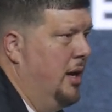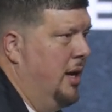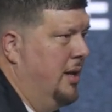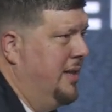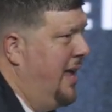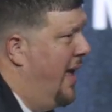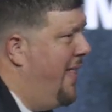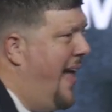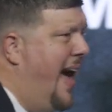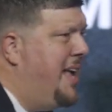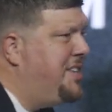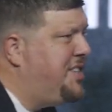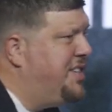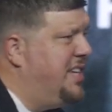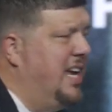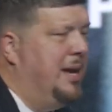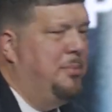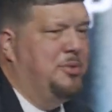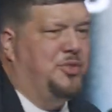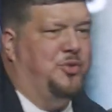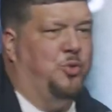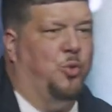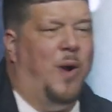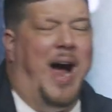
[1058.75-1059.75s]
Now that
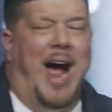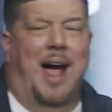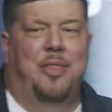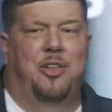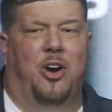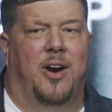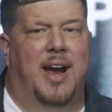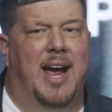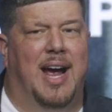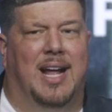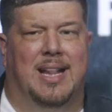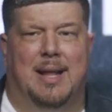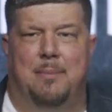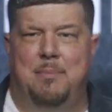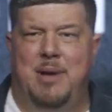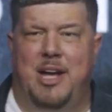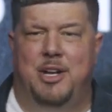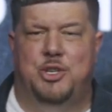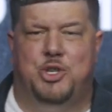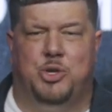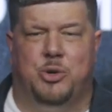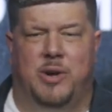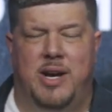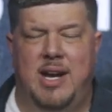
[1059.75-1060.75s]
seems rather
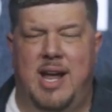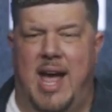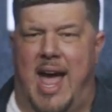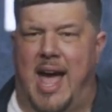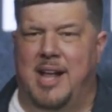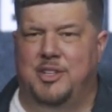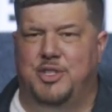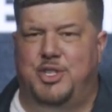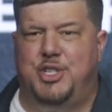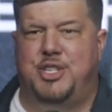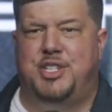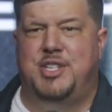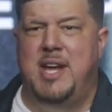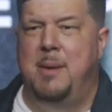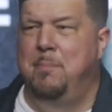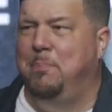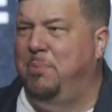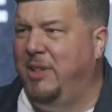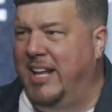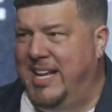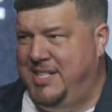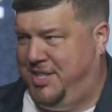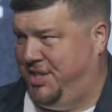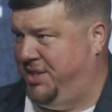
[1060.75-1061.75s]
elementary and
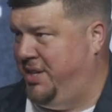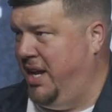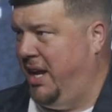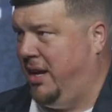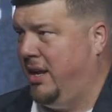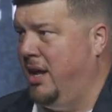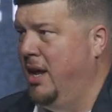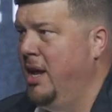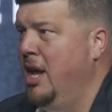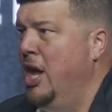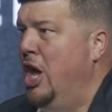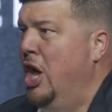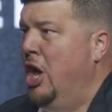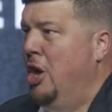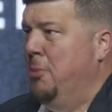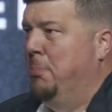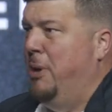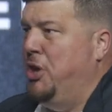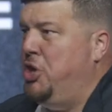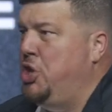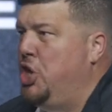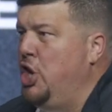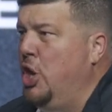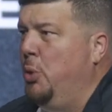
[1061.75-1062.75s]
simplistic,
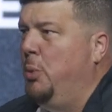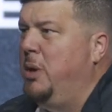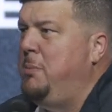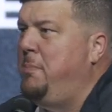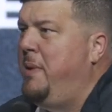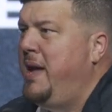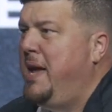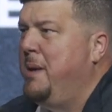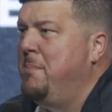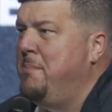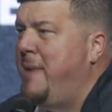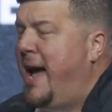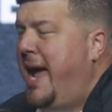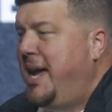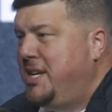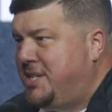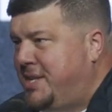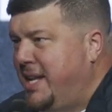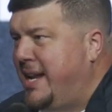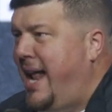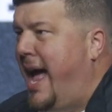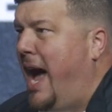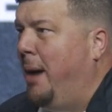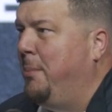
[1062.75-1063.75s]
but you would be amazed
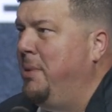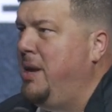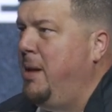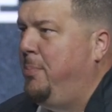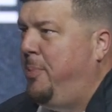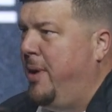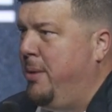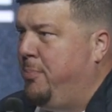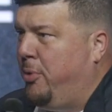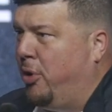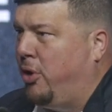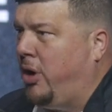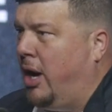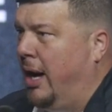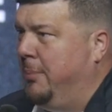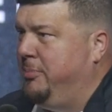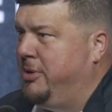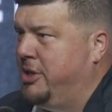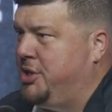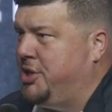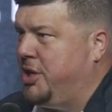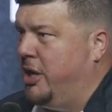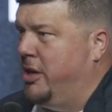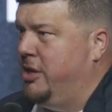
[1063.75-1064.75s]
at how many people come
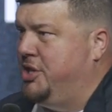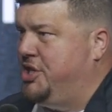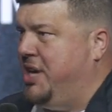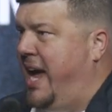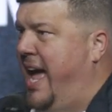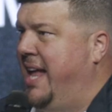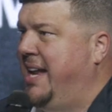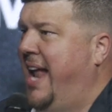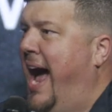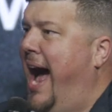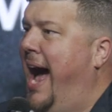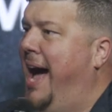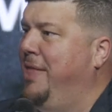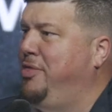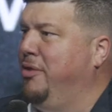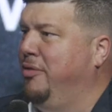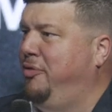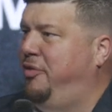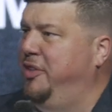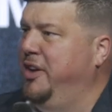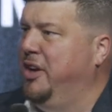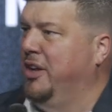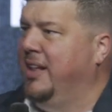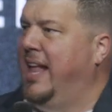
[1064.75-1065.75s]
to church and either
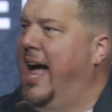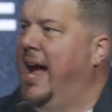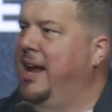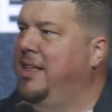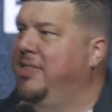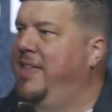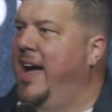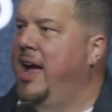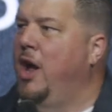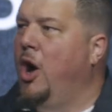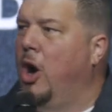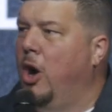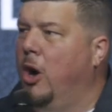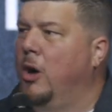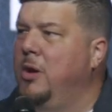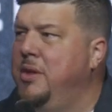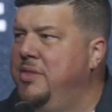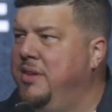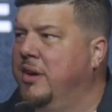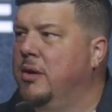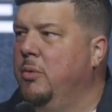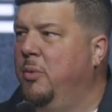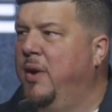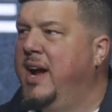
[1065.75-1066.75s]
feel like they
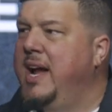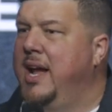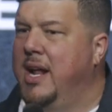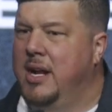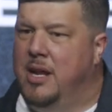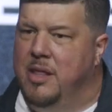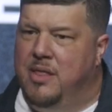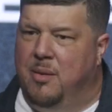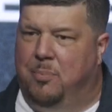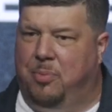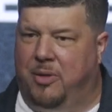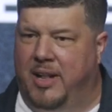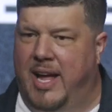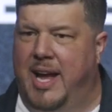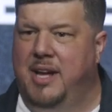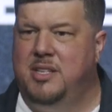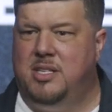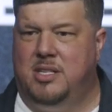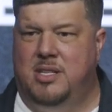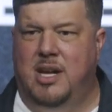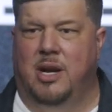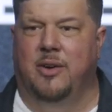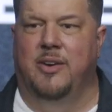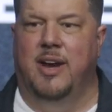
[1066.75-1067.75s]
earned their way into the
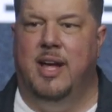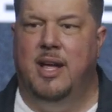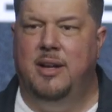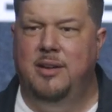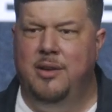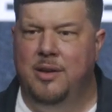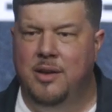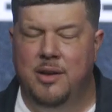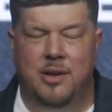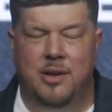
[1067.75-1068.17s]
place they're in,